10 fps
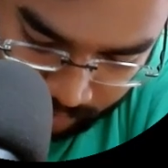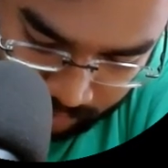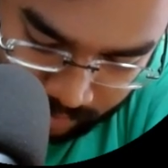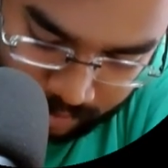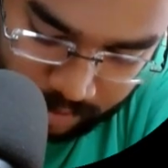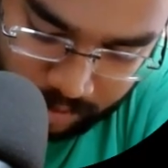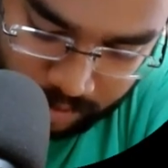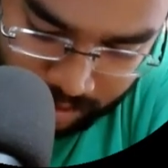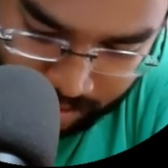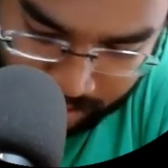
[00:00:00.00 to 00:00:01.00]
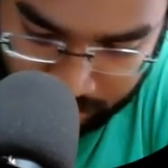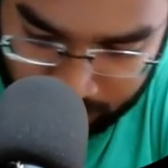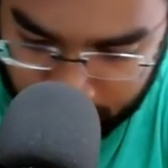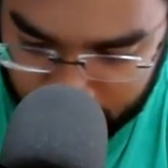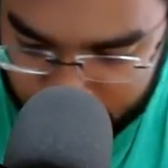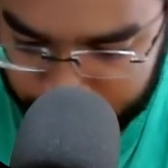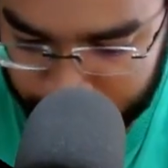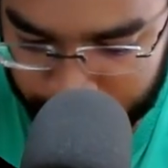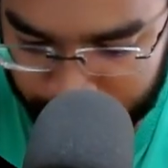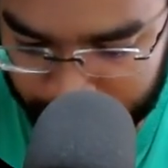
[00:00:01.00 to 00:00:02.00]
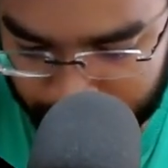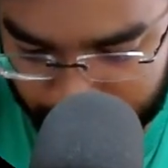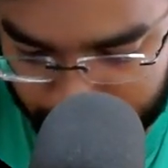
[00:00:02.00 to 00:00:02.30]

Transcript: okay, and this would be